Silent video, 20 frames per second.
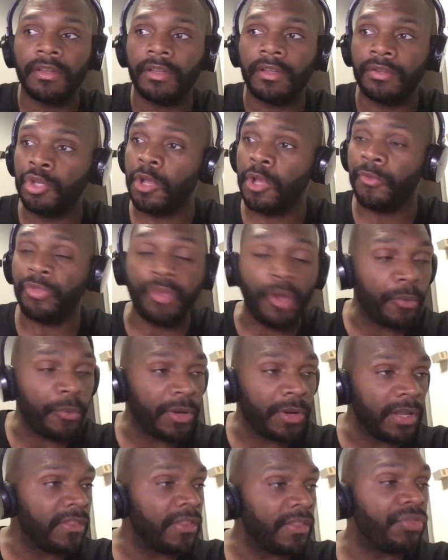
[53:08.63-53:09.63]
You throw it
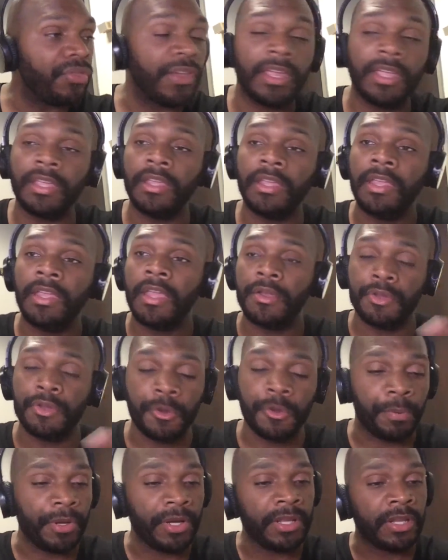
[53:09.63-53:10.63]
in the thing, you
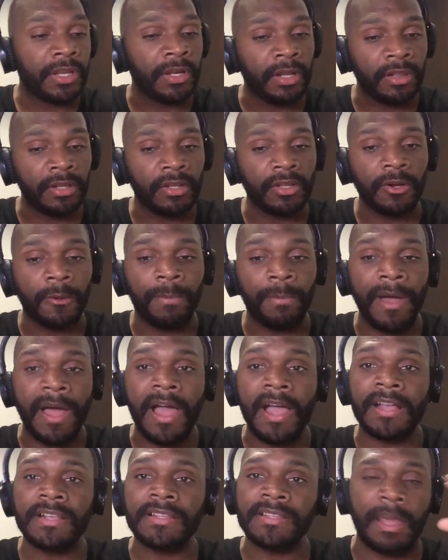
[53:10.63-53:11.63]
put it in a little
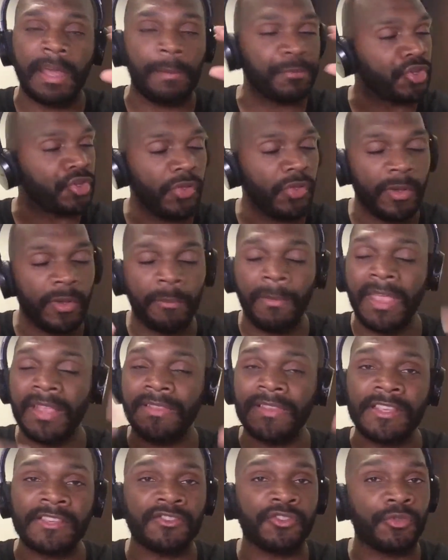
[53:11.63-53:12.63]
box. I'm sure they'll make
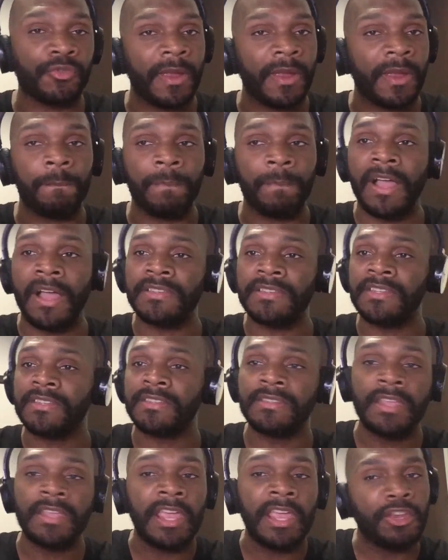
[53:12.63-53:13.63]
these great boxes.
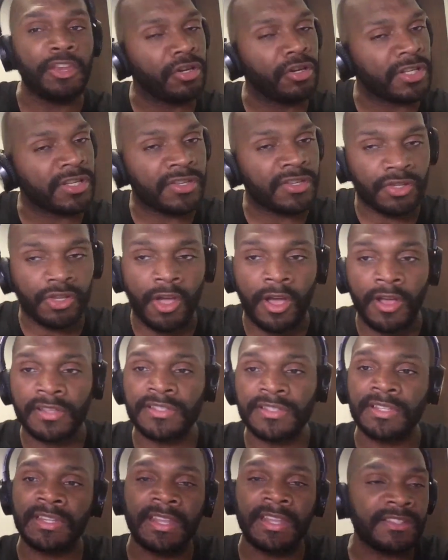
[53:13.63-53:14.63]
You can just toss it
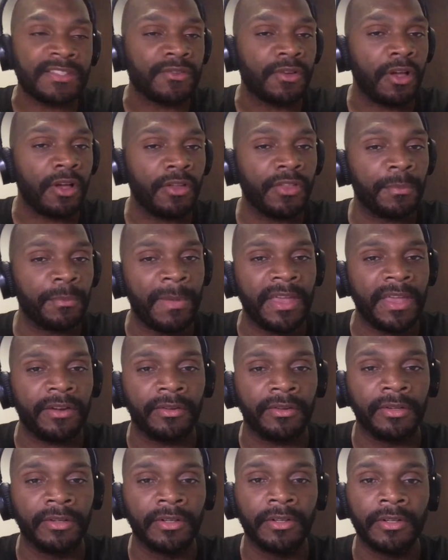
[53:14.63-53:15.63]
next to all the metal
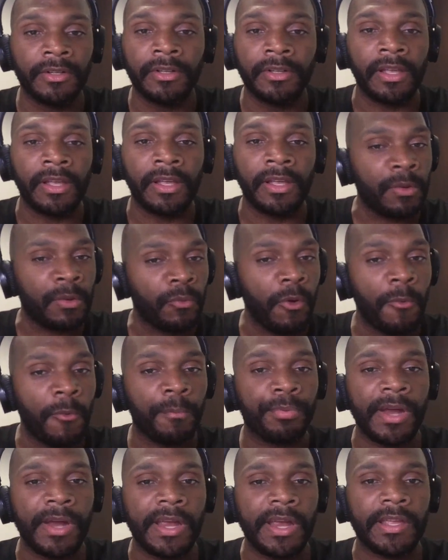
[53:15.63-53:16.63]
and it won't
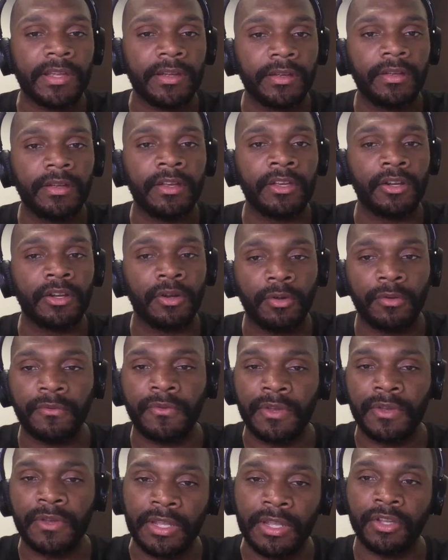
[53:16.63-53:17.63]
break. They
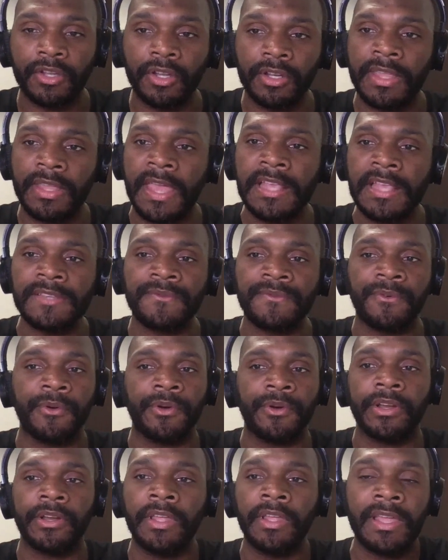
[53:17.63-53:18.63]
get a good case for it.